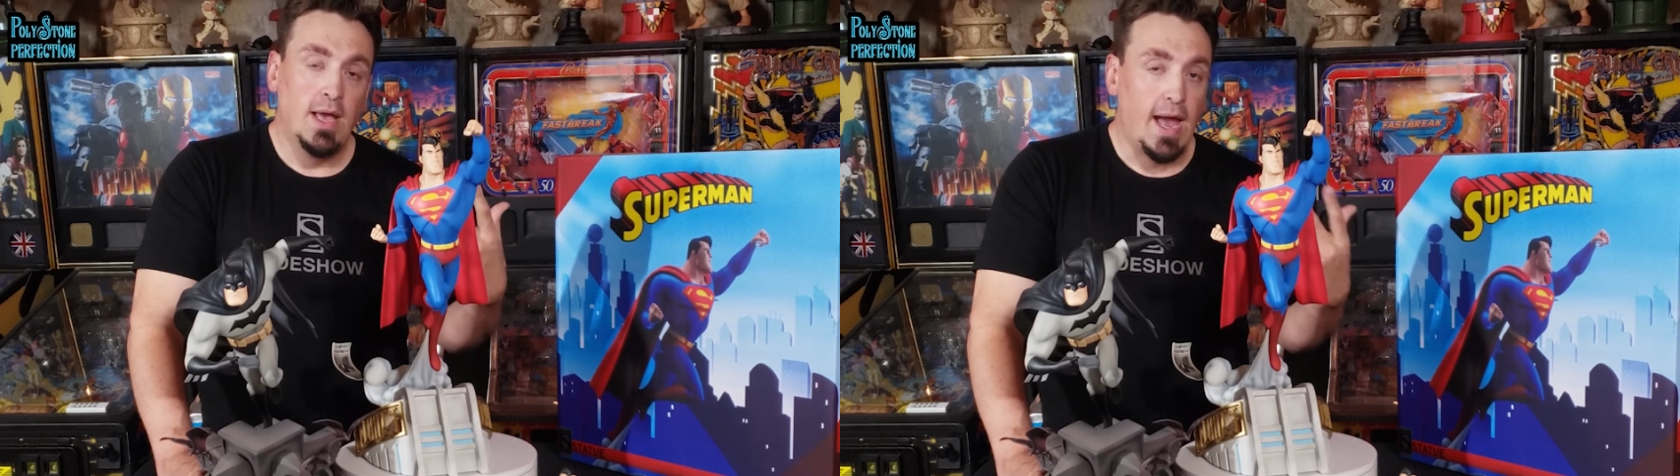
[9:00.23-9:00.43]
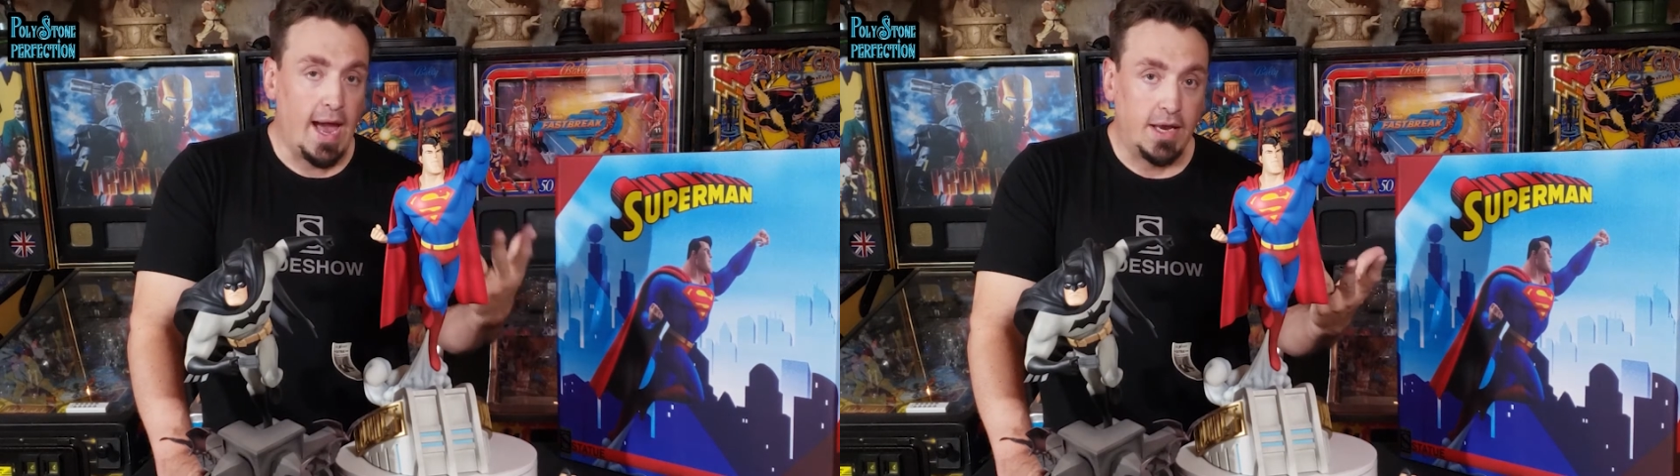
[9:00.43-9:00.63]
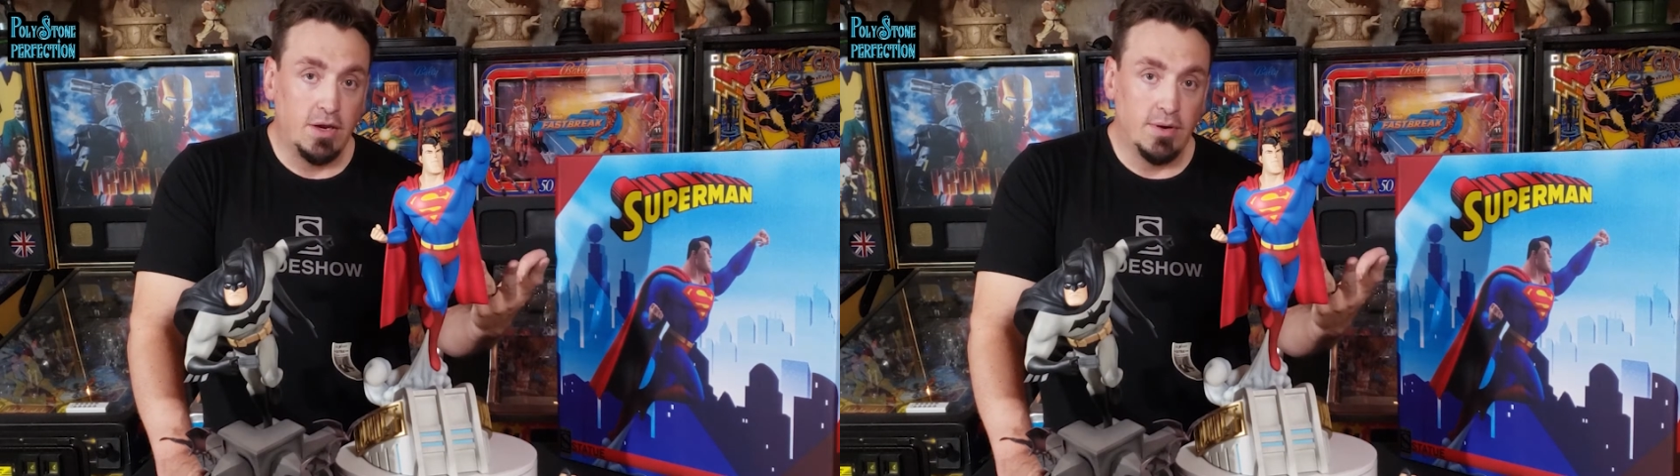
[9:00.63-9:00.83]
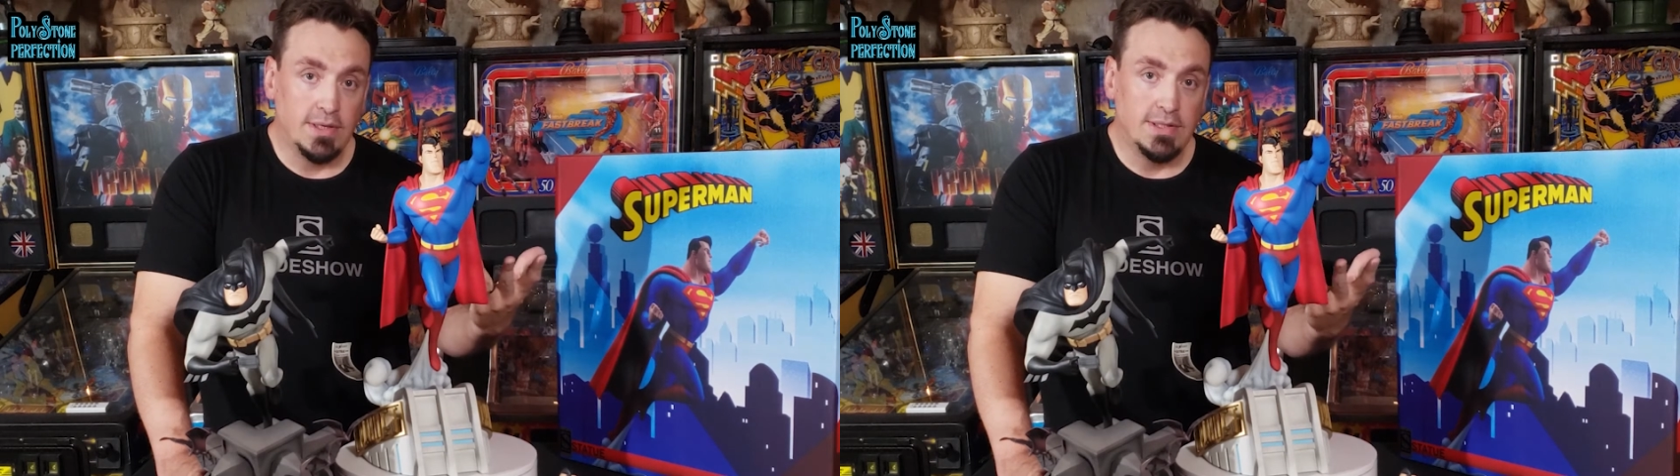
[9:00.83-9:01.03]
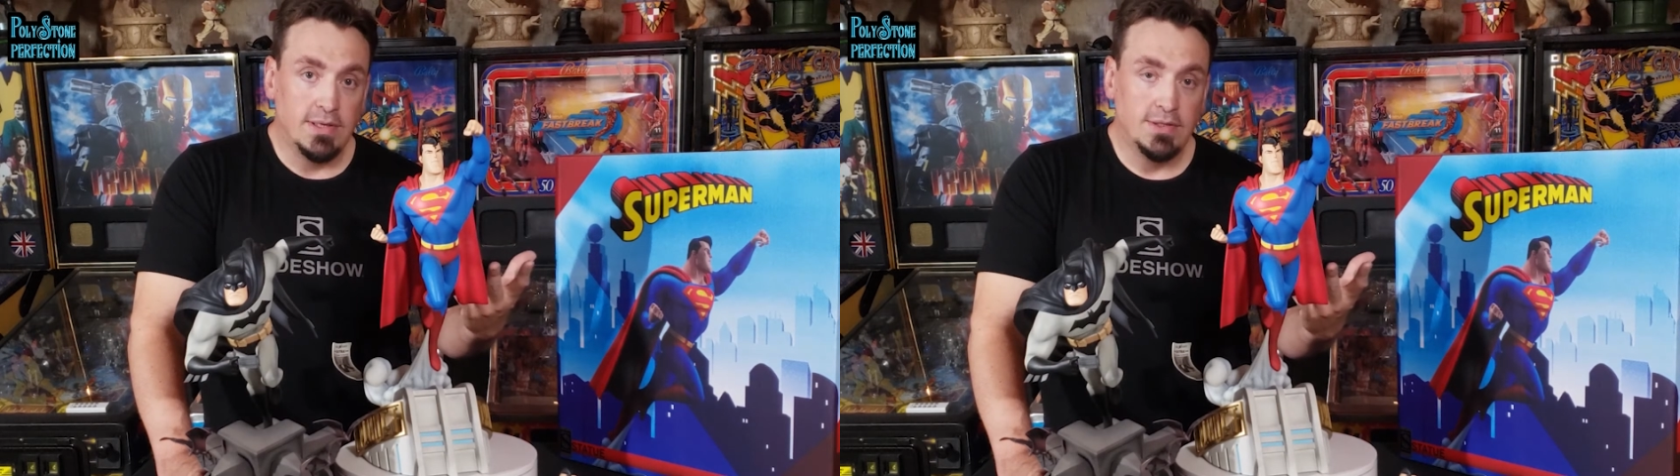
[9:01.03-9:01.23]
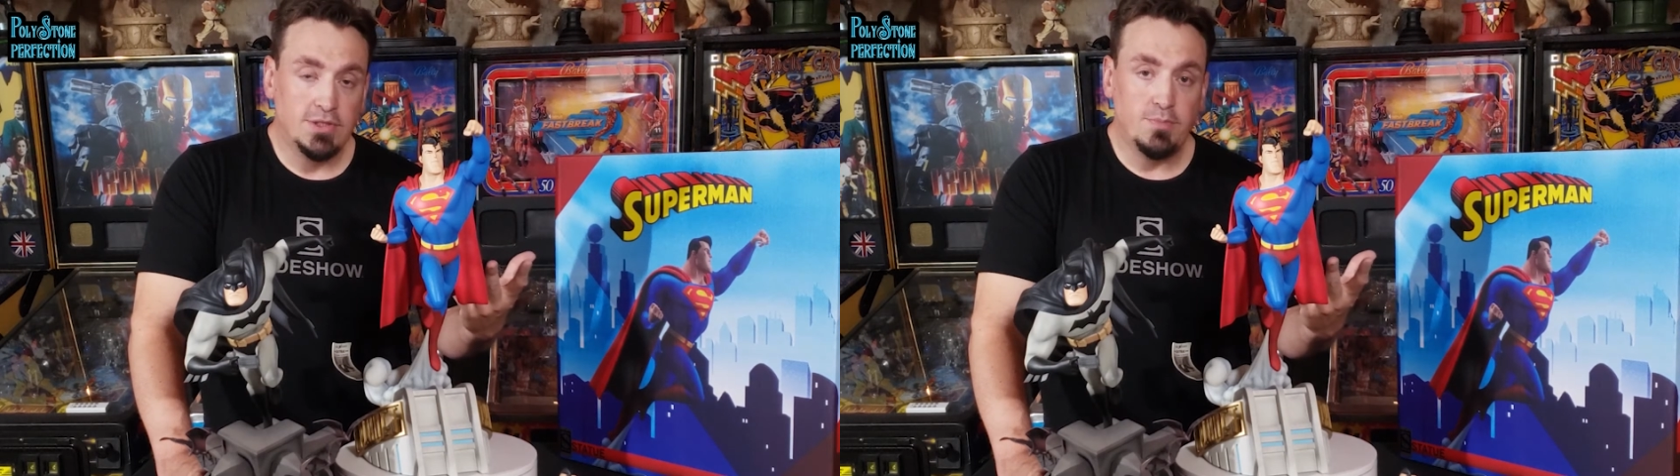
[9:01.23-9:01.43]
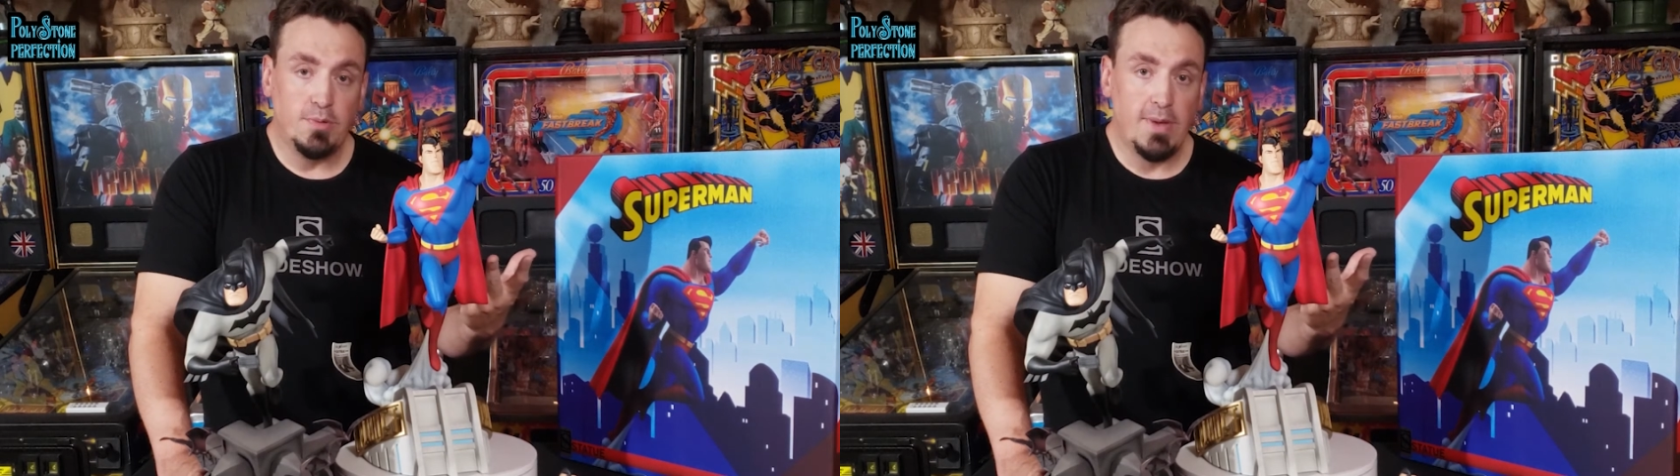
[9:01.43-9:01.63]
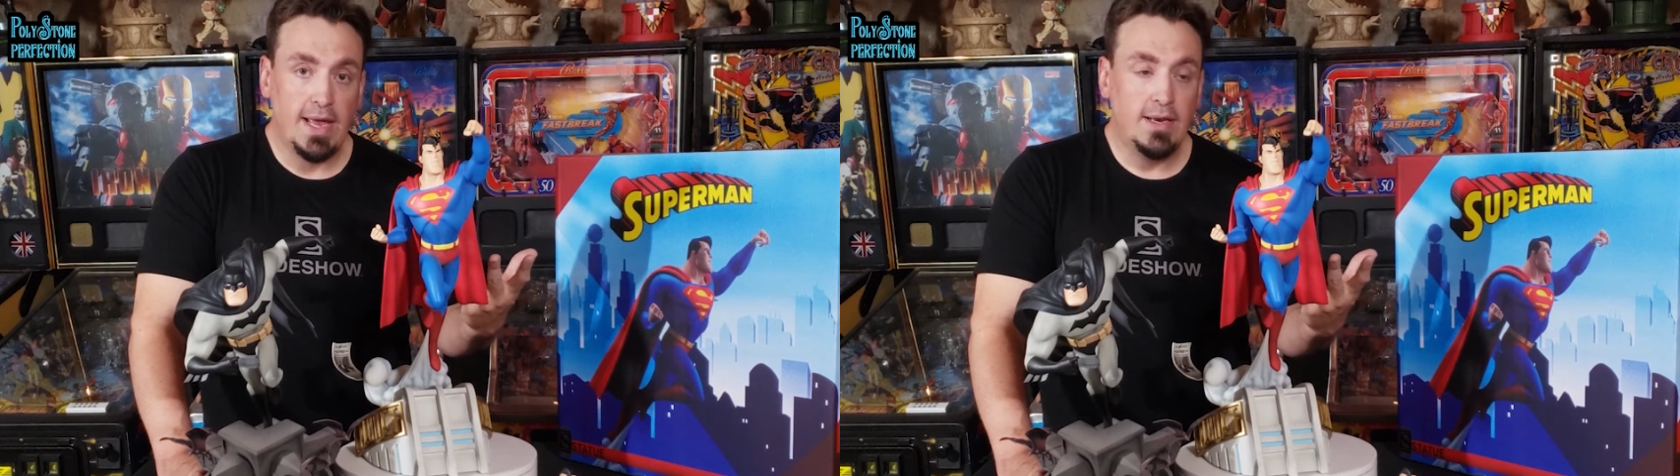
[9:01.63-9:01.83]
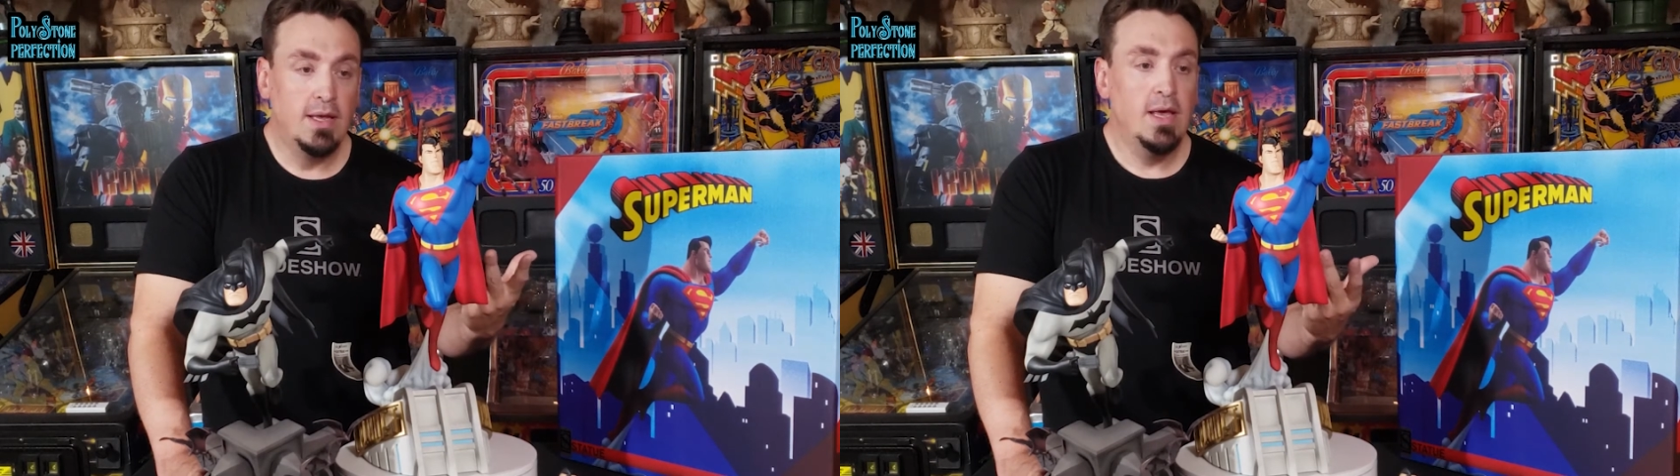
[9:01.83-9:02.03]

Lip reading: accurate Supermen